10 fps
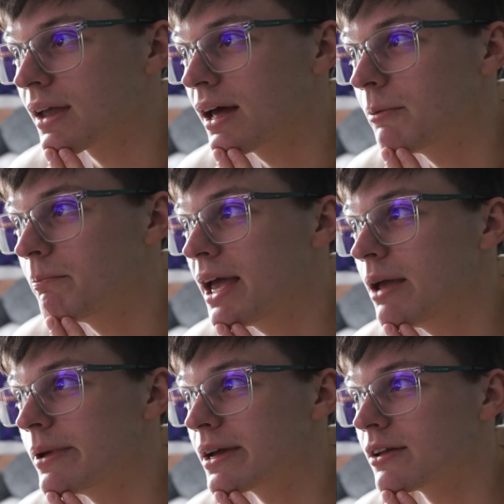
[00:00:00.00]
And then
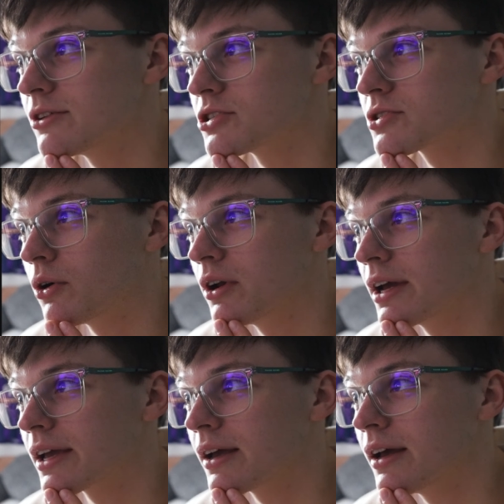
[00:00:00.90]
maybe it could have just gone
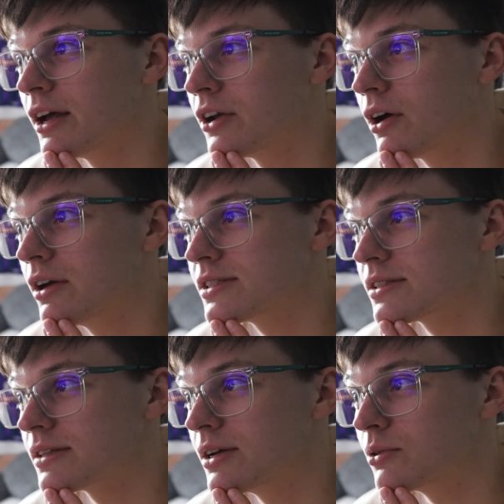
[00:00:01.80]
like a
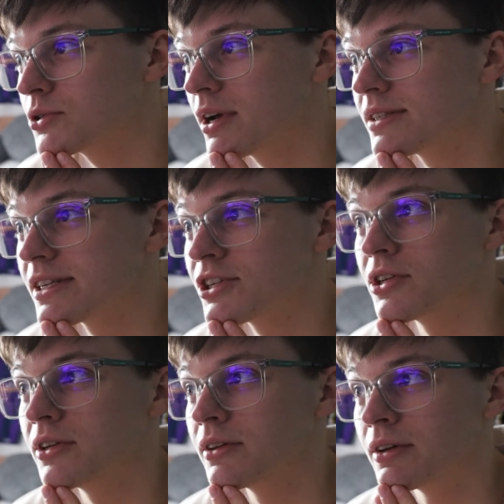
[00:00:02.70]
nice little
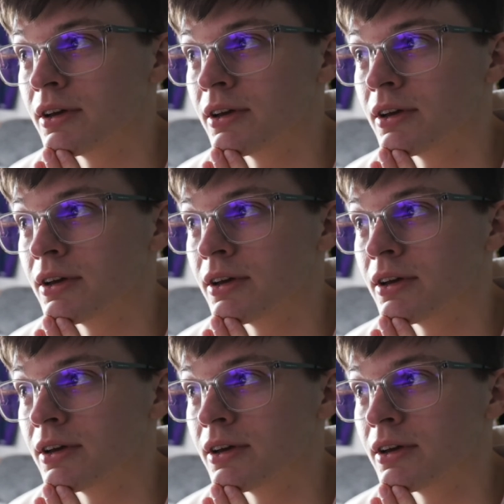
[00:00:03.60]
transition